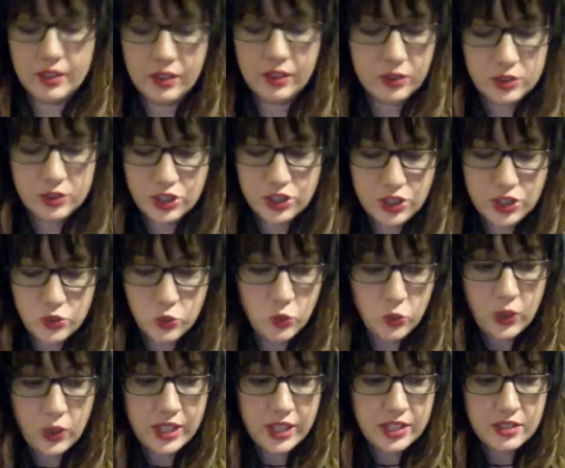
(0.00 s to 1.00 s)
just
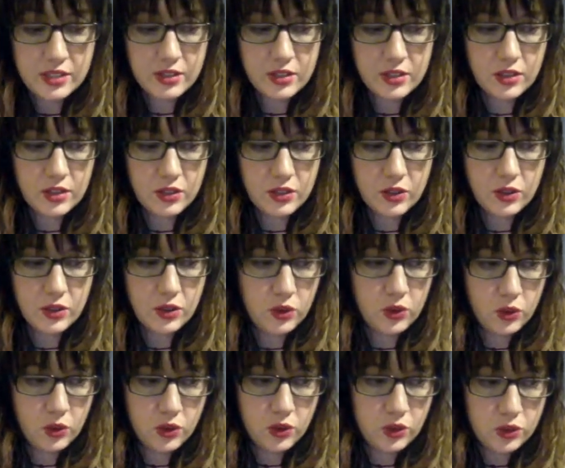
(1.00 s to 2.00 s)
what,
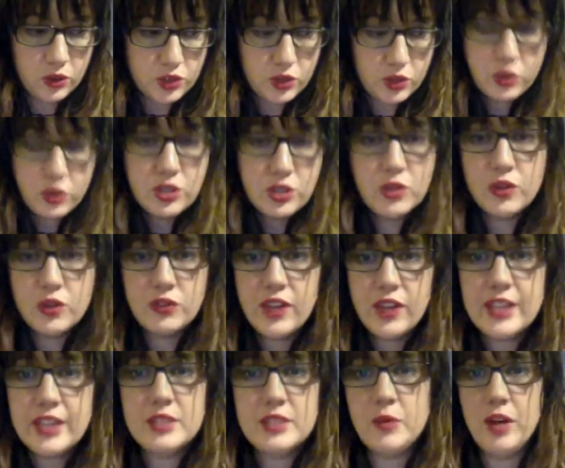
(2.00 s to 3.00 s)
to
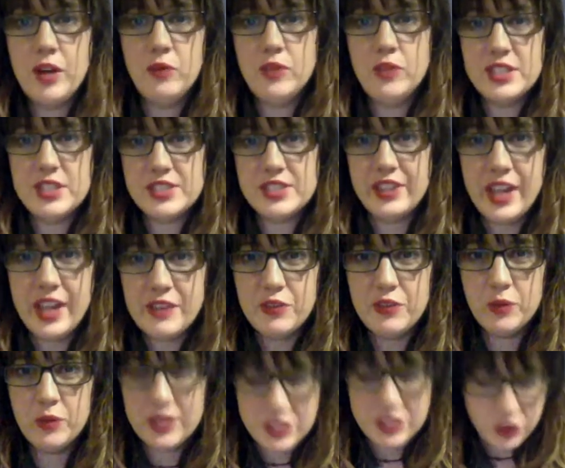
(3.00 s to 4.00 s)
reflect upon one's life
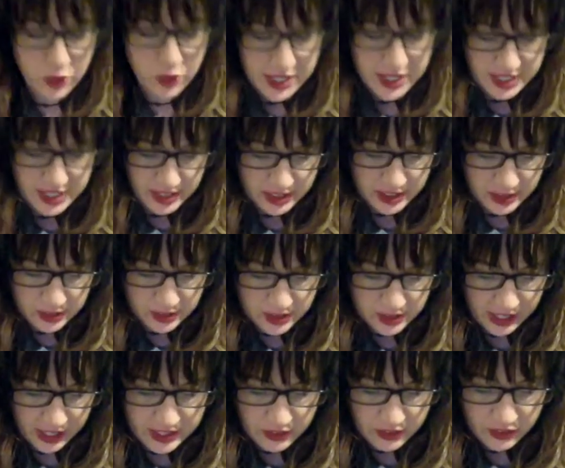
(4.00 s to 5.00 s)
and one's choices, those
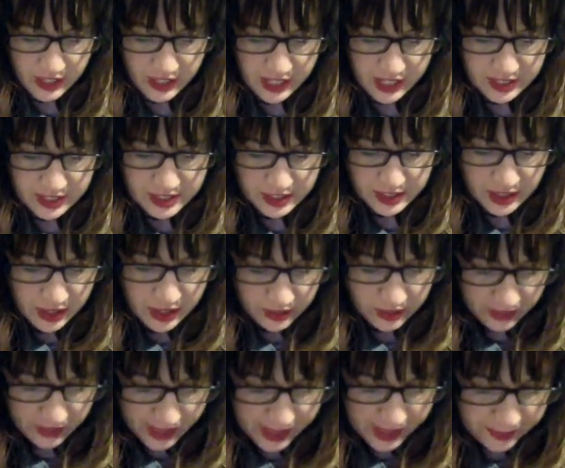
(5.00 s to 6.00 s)
kinds of things,
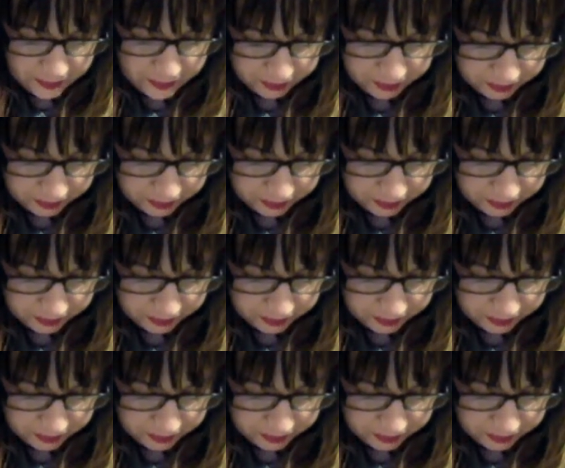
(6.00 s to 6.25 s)
right?